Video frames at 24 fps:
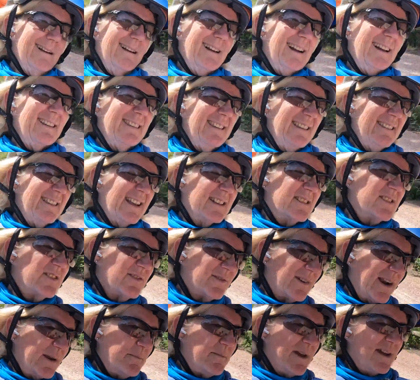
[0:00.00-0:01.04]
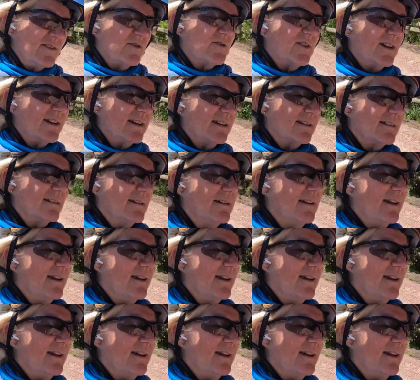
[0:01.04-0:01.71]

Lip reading: I think that's the right metric.